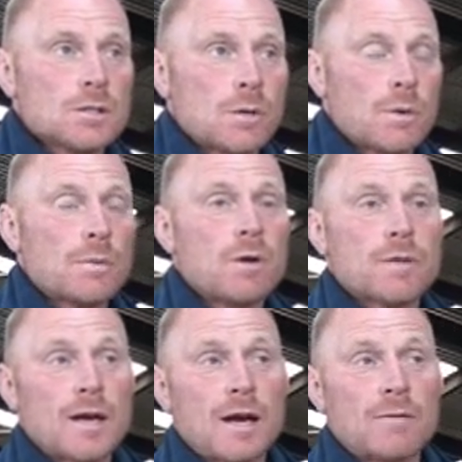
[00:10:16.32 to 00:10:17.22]
So we
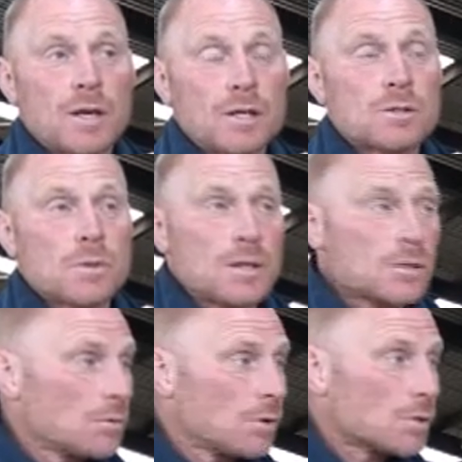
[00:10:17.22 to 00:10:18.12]
moved calving into
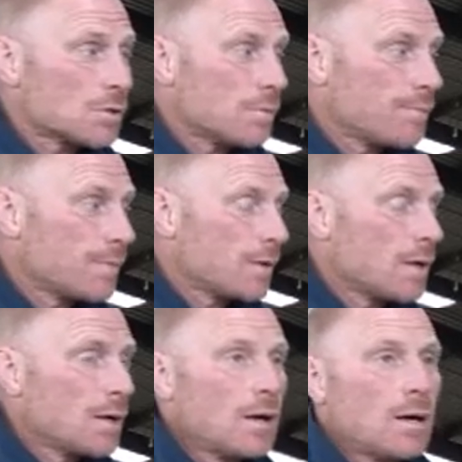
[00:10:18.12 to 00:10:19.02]
indoors,
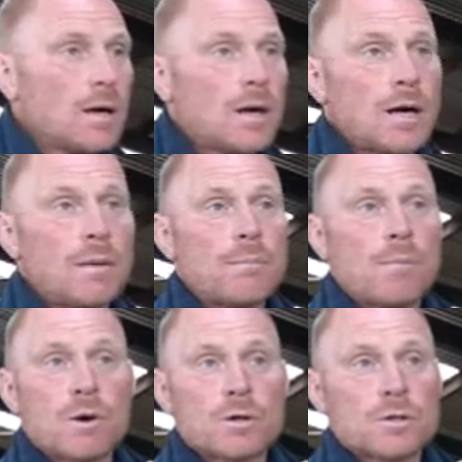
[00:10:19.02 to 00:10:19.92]

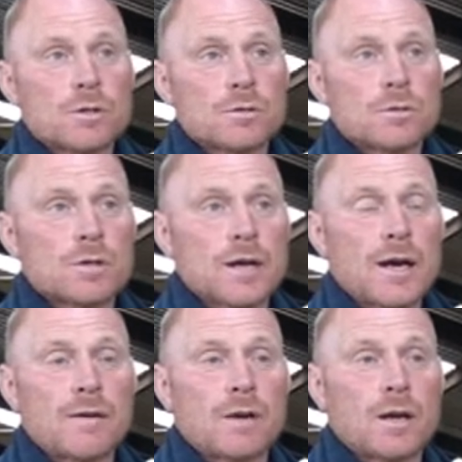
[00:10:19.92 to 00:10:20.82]
monitored
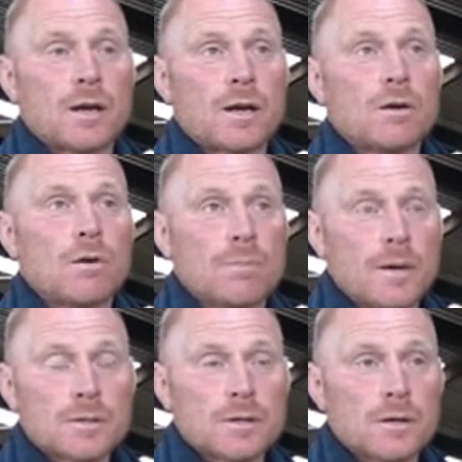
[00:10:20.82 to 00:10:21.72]
calving a lot
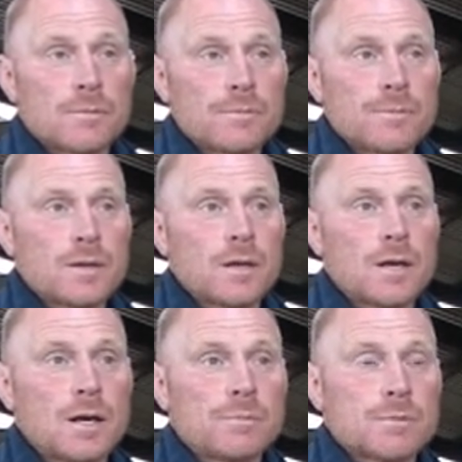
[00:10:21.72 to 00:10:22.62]
better
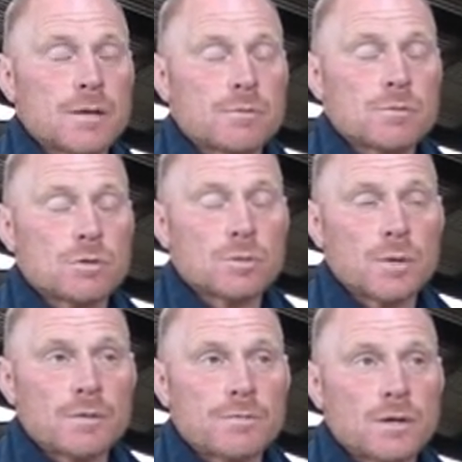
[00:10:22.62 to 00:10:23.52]
to give them sort of
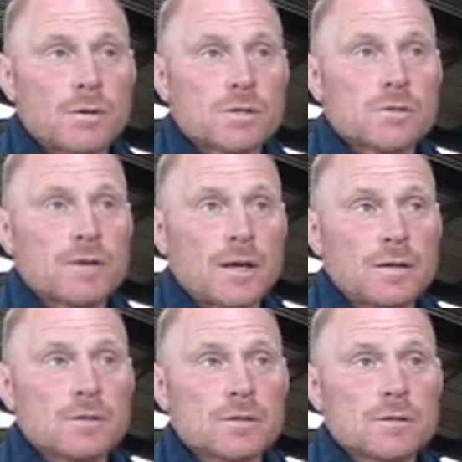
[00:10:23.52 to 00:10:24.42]
24-hour
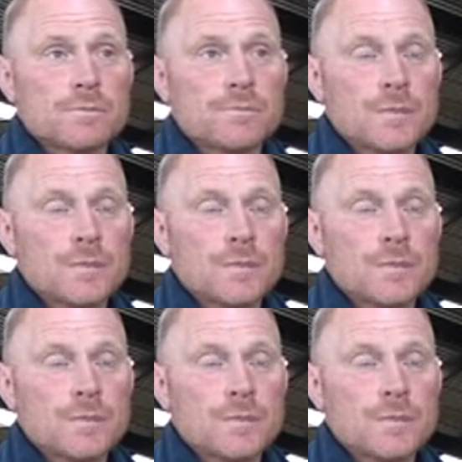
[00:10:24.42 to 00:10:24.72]
surveillance,